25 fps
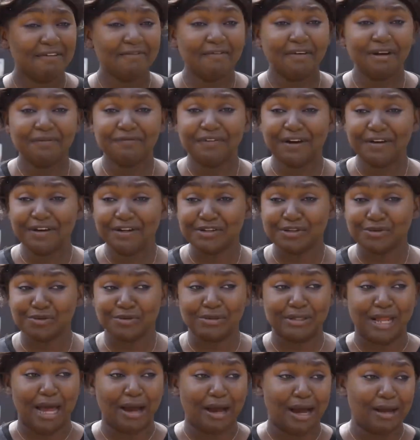Very
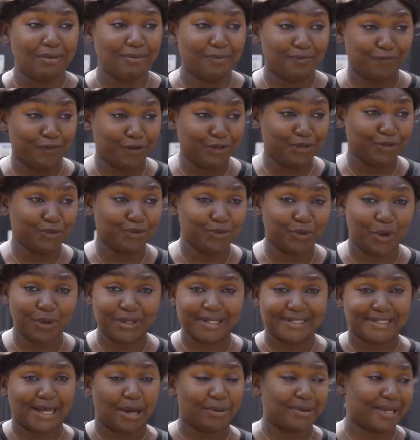soon, before you know
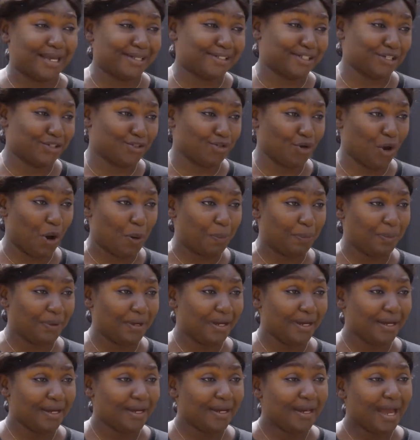it, I'll get a job.
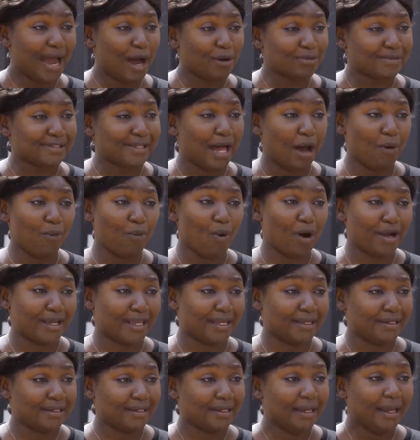I'll start
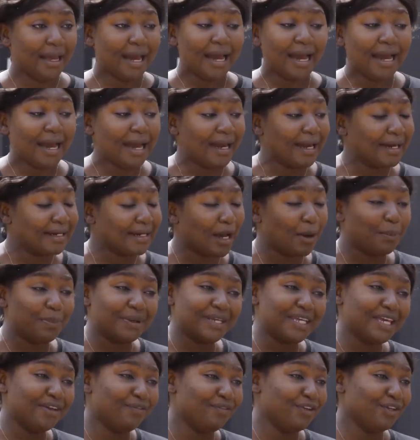working, and I'll be
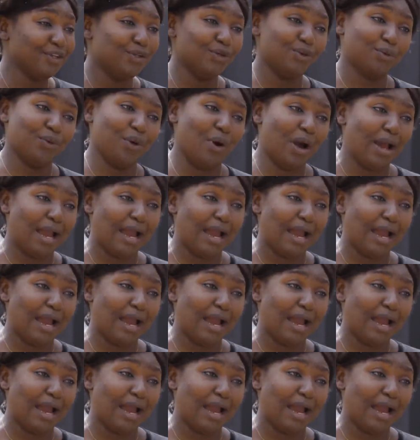giving you